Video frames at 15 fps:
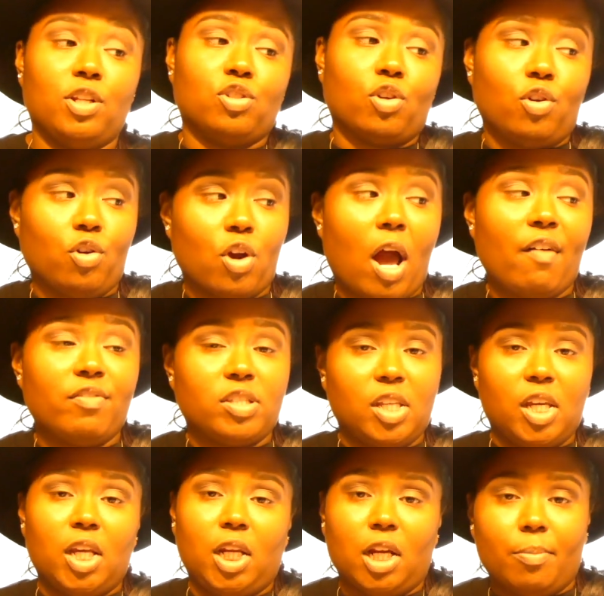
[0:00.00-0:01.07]
so you're obviously
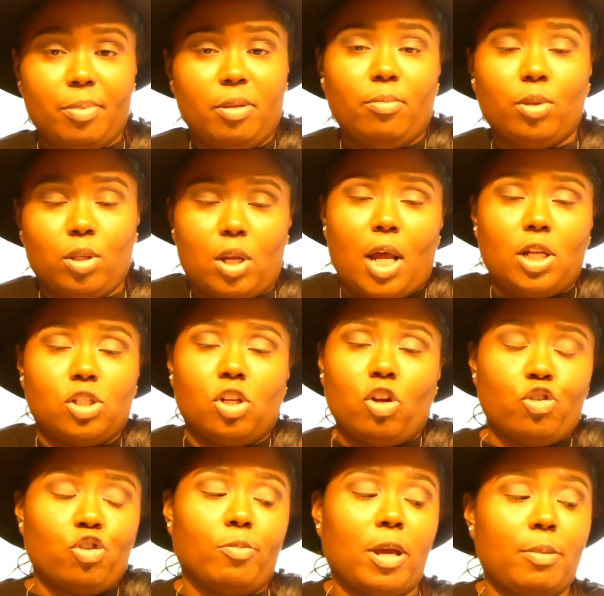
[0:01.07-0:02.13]
getting up in the middle of the night to
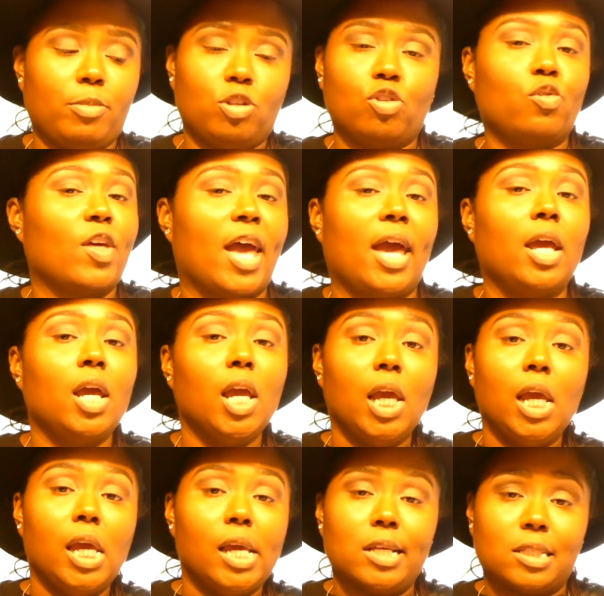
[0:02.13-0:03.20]
nurse your baby, so that
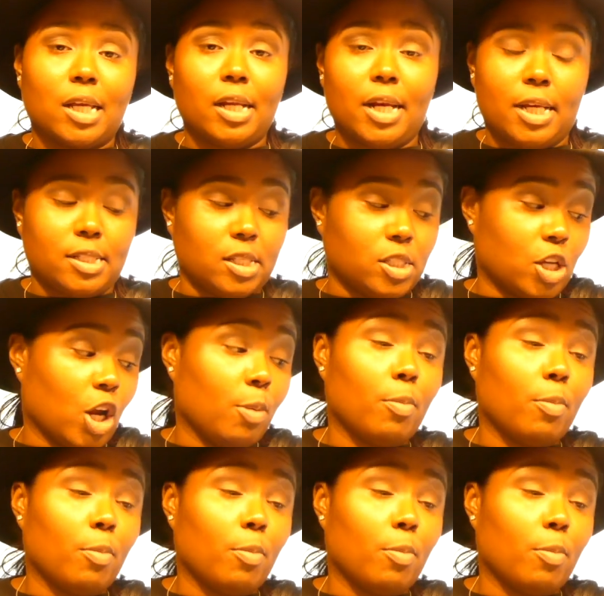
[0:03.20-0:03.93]
is unnecessary.